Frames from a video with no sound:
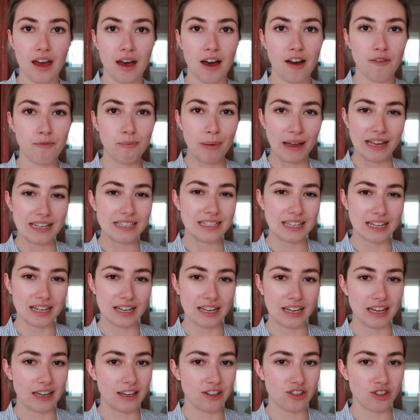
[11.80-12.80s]
I've
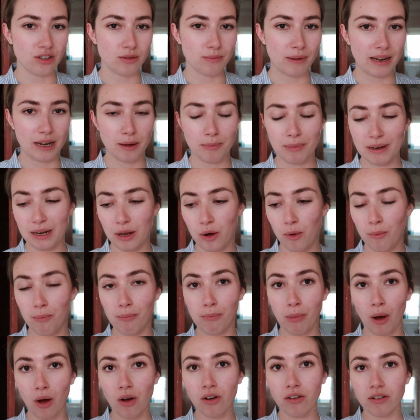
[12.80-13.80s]
basically just made up a little
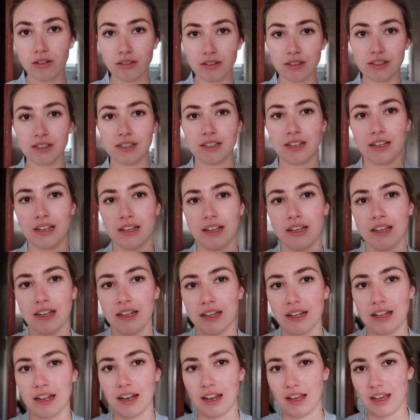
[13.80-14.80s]
box,
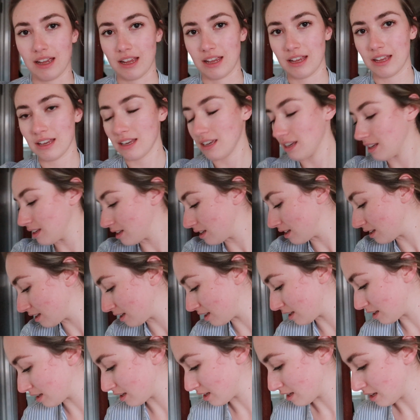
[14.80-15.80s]
like,
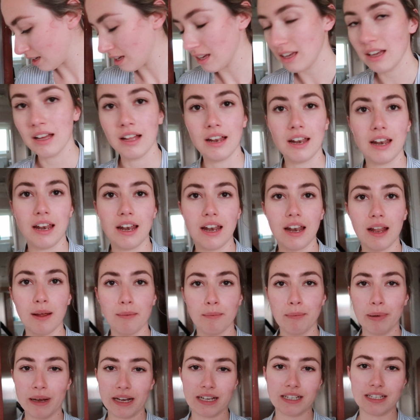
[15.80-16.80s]

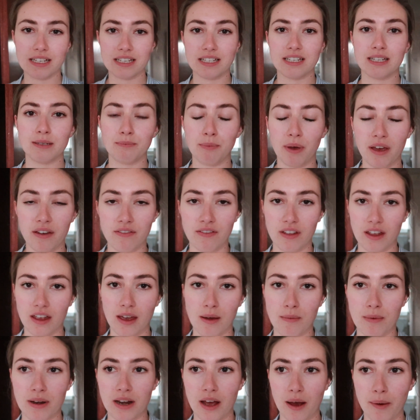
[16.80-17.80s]
because it's his birthday
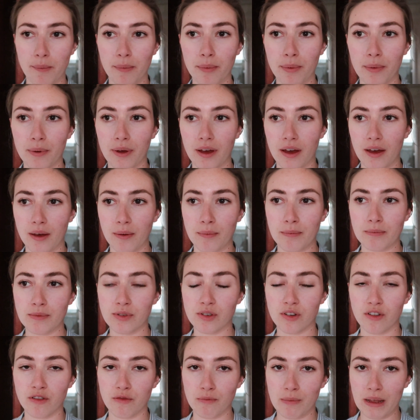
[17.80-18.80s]
coming up,
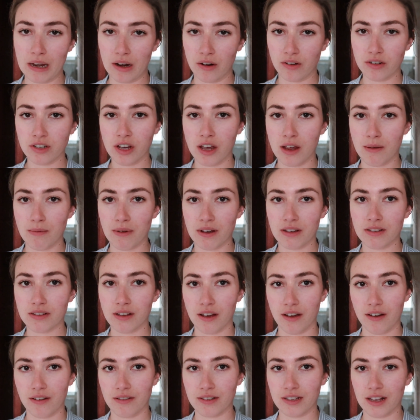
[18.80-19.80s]
sort of mid-October, so
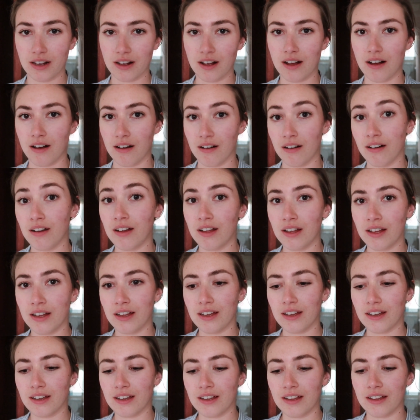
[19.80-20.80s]
I was like, oh,
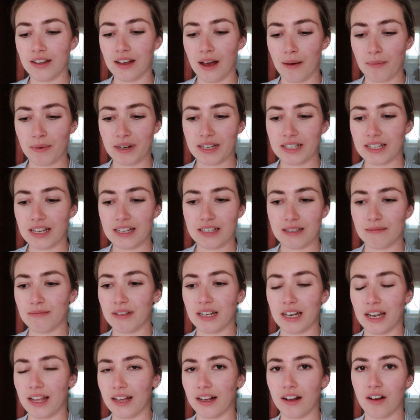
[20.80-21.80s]
I'm going to say
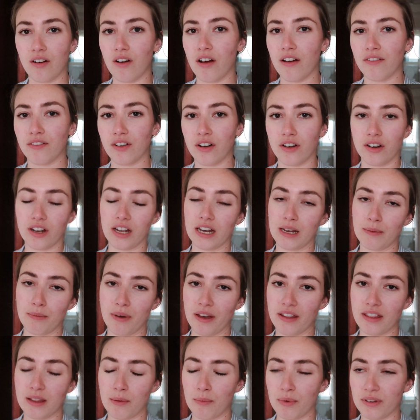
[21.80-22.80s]
something like, oh, I've got an early
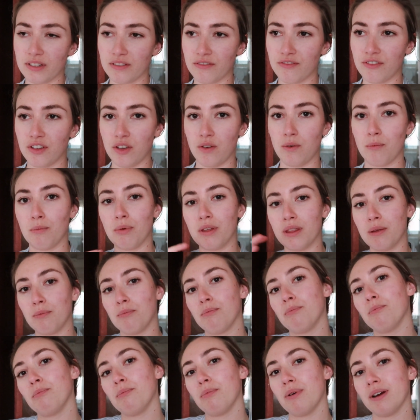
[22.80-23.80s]
birthday present for you, and put the
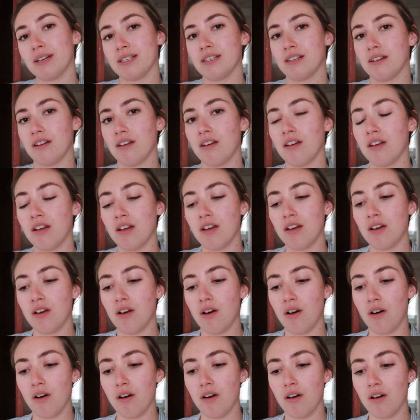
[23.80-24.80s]
present
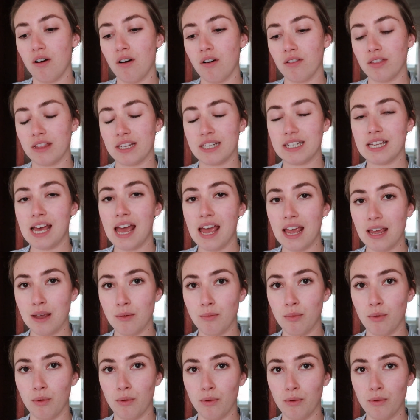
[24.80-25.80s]
on the
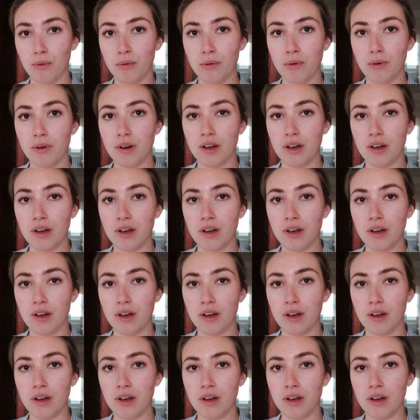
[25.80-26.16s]
table